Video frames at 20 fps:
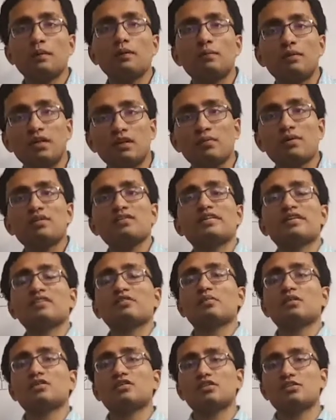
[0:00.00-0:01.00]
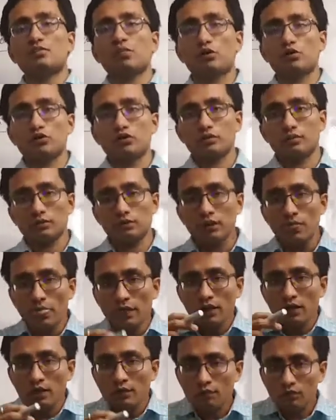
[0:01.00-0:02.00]
be minimized as much as possible.
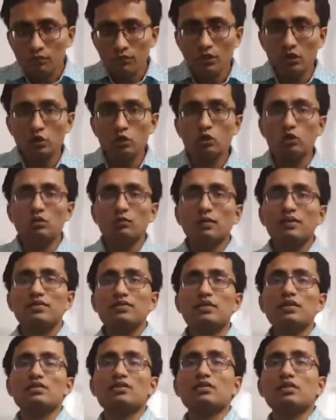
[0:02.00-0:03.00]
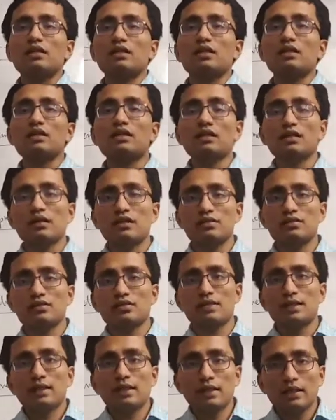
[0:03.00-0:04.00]
There should be a sustained increase